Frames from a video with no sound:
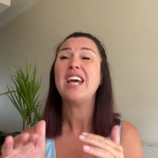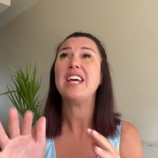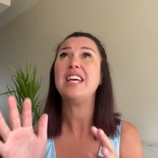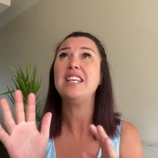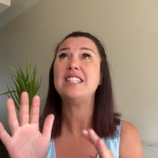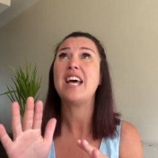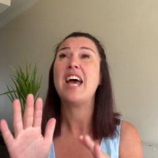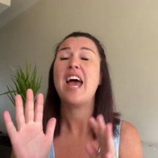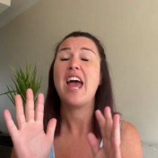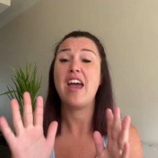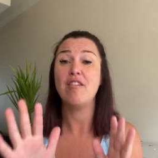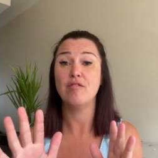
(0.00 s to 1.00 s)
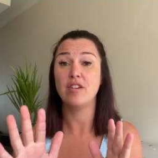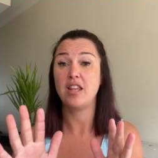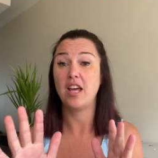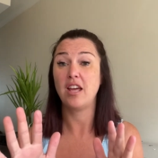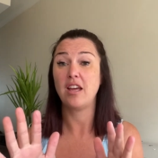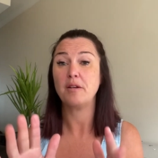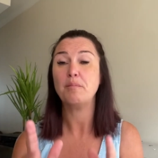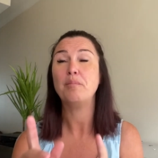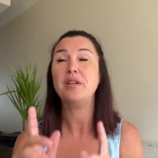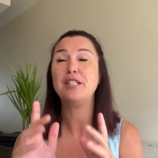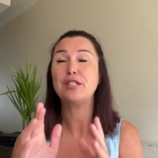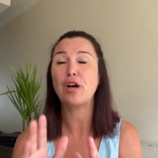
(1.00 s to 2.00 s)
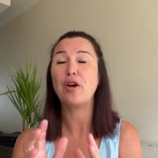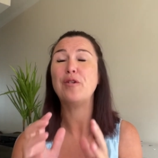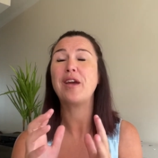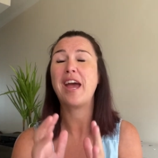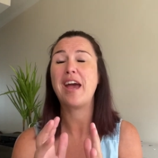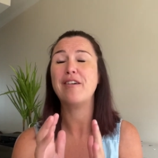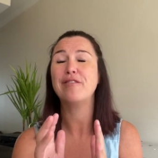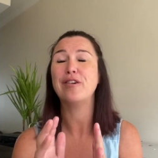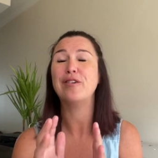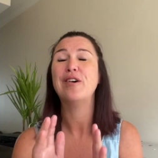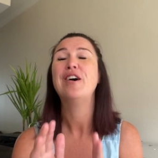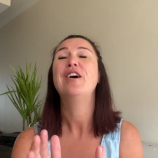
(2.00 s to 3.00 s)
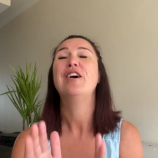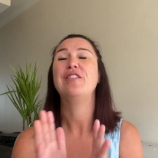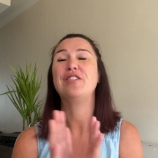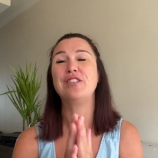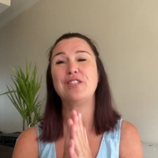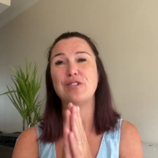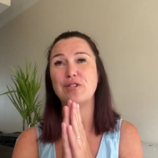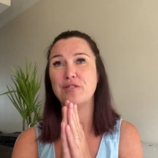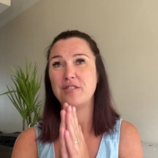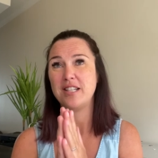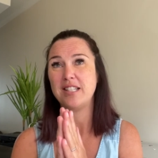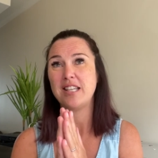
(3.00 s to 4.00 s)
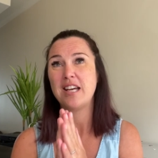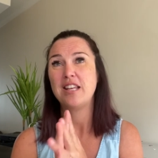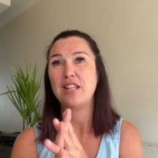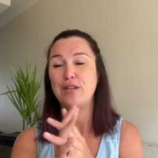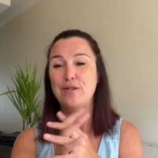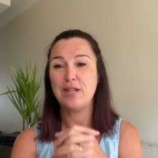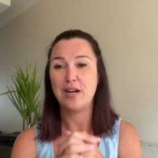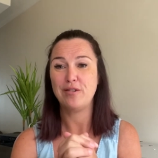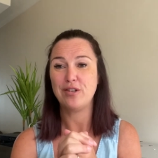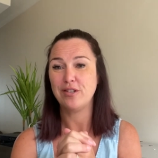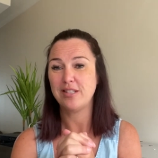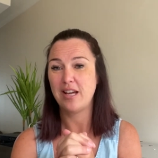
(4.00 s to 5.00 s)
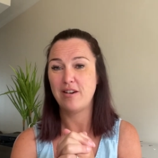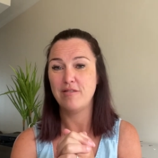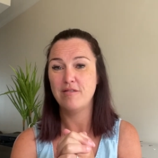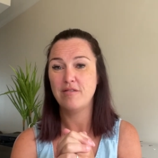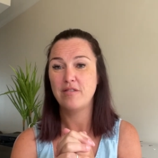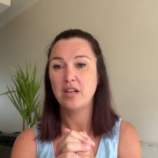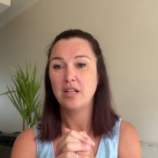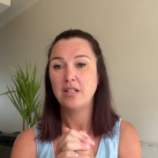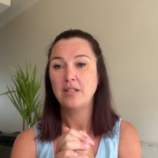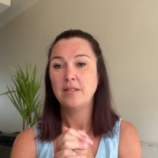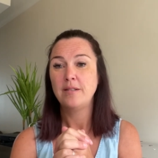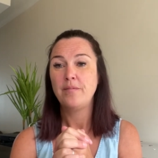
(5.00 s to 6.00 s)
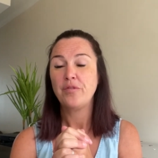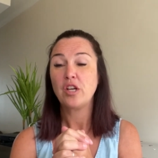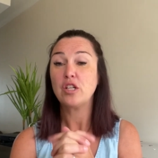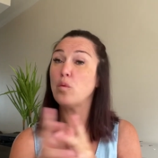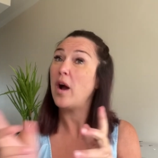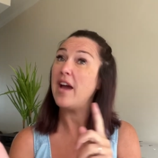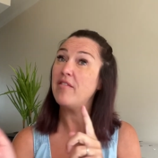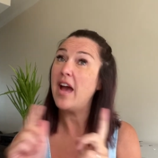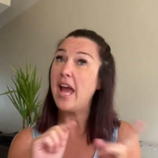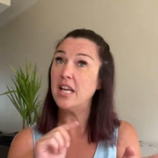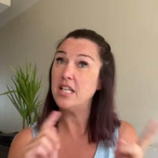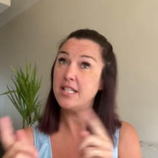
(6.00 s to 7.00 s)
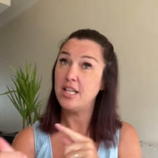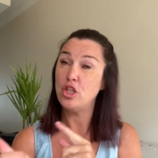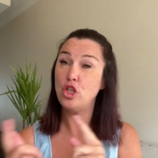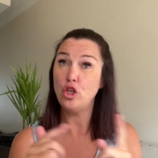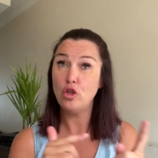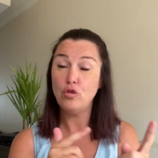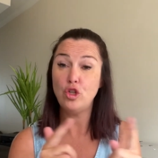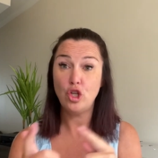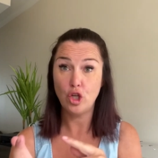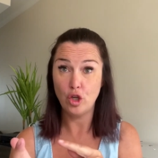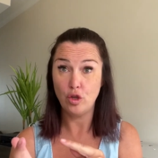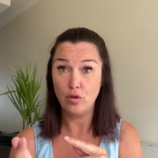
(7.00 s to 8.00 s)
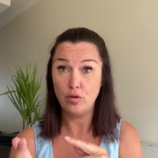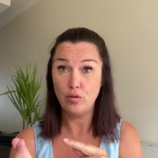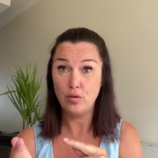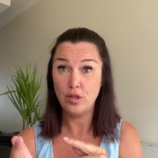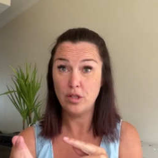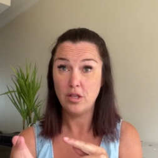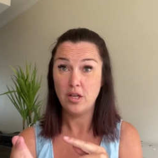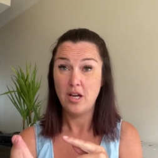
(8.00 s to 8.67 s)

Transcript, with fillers: is everything. Be so careful of the stories that you tell yourself. Because whatever ending you choose